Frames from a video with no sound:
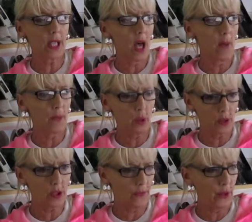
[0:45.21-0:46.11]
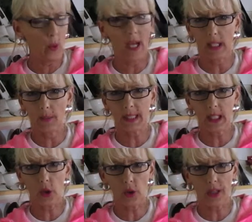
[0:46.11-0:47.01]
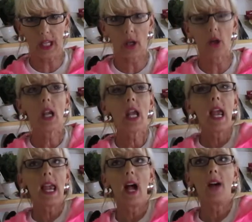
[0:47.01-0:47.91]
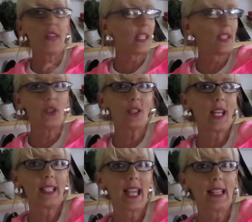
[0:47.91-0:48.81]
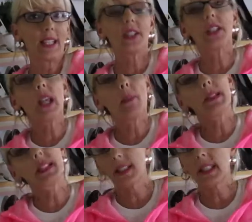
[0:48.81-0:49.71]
Um, there was a few items here or there uh, that I just hadn't got listed yet, but since